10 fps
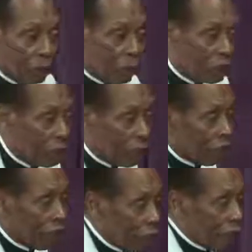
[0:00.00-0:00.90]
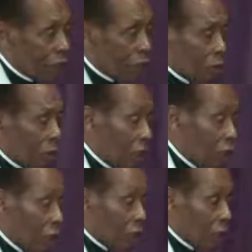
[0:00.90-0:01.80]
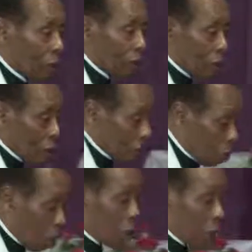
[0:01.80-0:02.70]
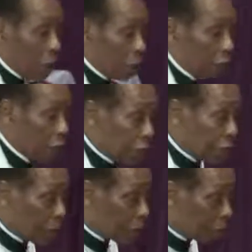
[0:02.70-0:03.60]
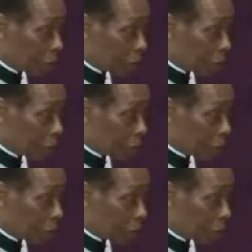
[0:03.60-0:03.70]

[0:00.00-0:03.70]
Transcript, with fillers: cross the river without wisdom, you the crocodile will eat you.